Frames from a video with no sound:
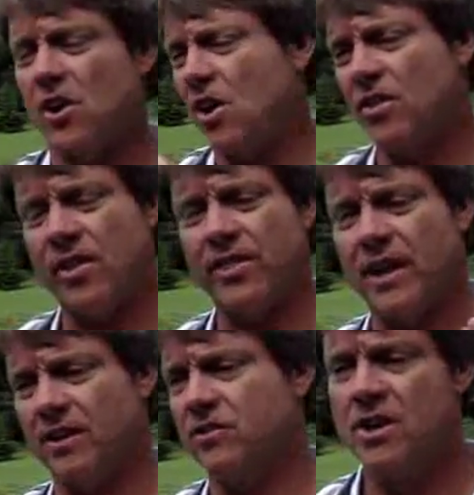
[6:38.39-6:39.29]
all the
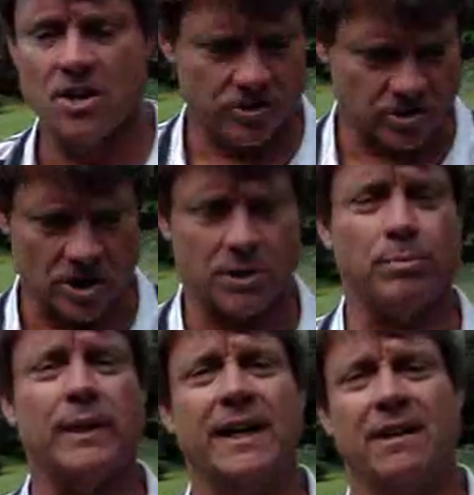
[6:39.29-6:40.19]
things start to
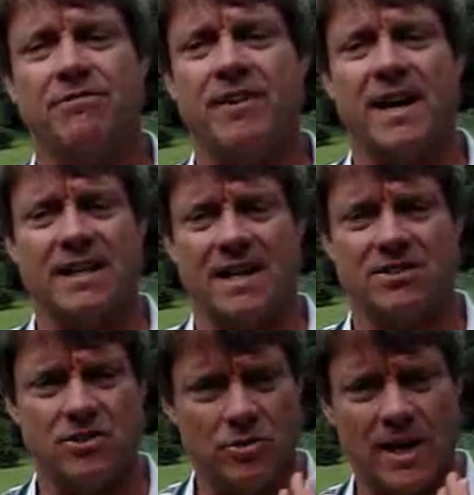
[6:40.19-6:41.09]
play an effect
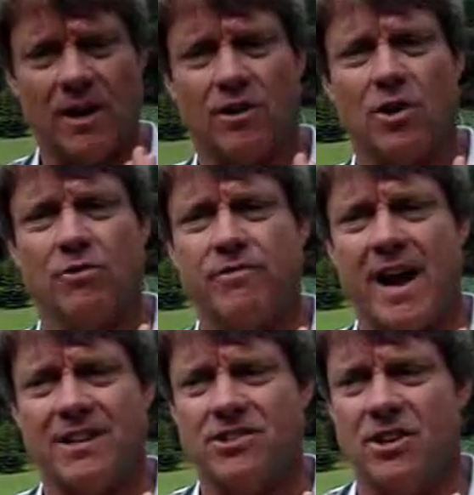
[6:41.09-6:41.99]
as you go
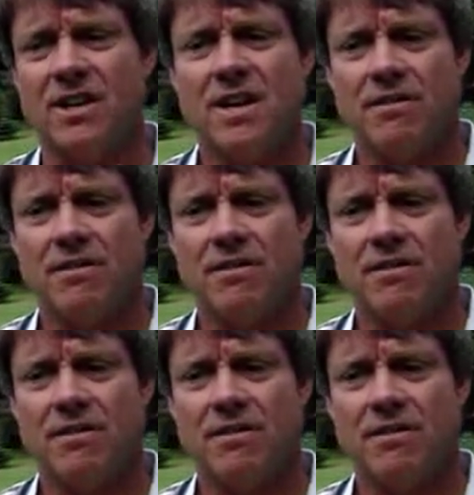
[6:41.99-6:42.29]
faster.